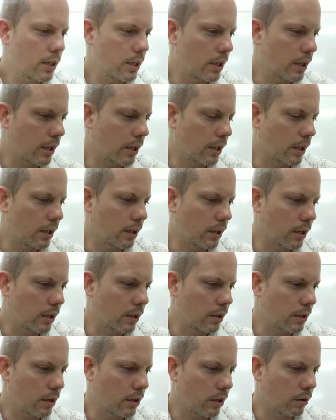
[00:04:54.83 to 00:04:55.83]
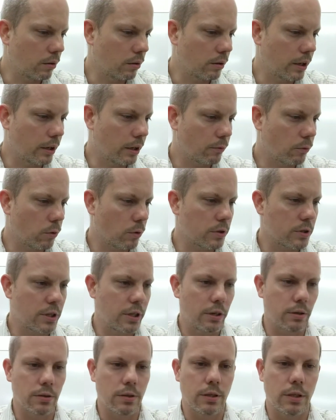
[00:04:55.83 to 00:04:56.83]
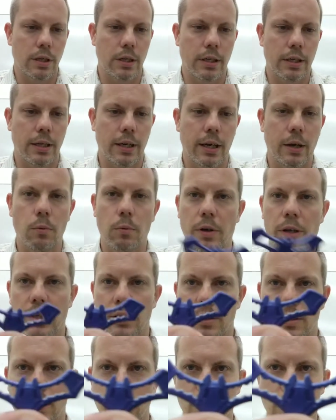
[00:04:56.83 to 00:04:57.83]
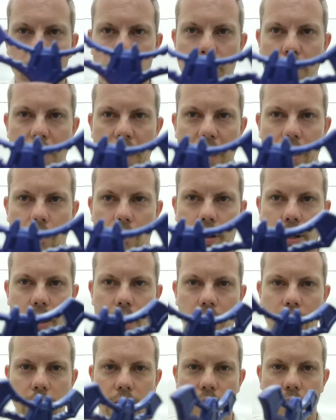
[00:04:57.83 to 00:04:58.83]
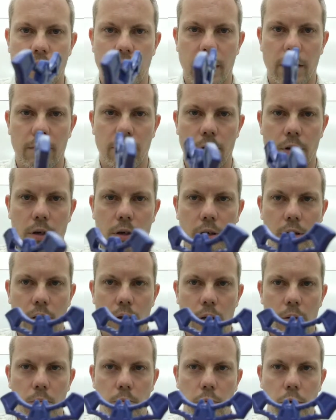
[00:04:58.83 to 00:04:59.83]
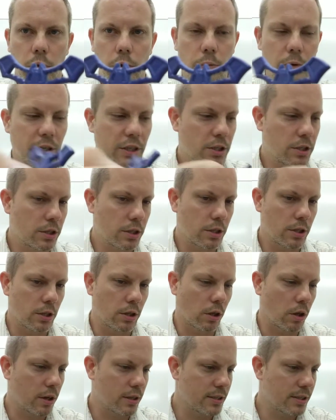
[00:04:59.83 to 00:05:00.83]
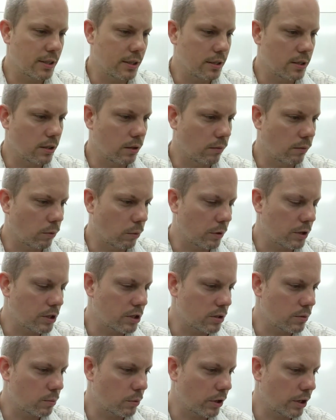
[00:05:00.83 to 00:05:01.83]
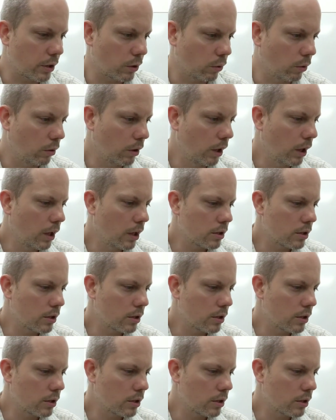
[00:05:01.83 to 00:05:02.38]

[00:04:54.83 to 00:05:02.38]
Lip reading: And you know, and of course here's Nightwing's Batarang. It's kind of a bluish glossy silver, which is pretty cool.